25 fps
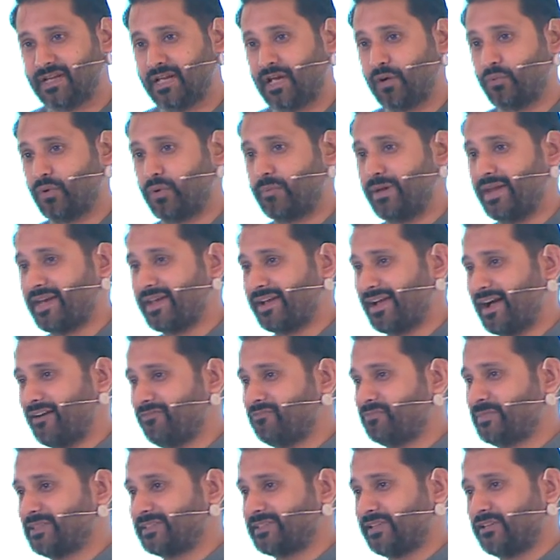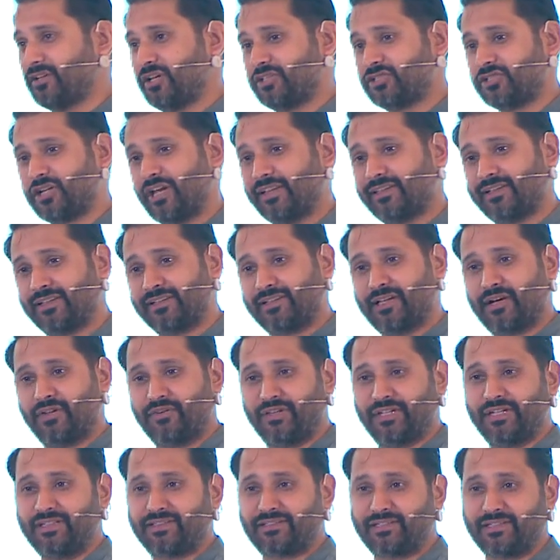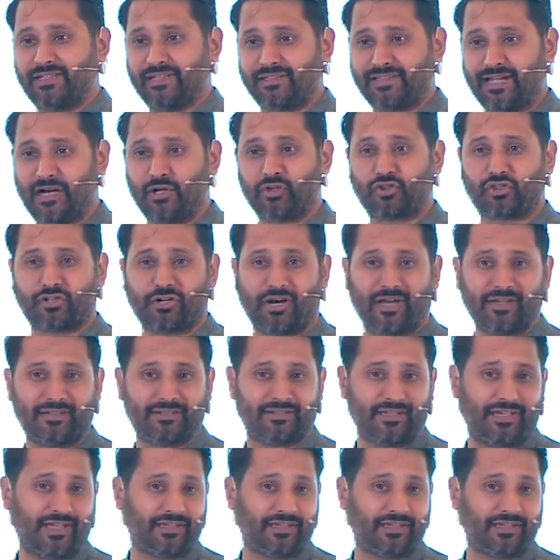And where many governments are not shutting down the internet outright,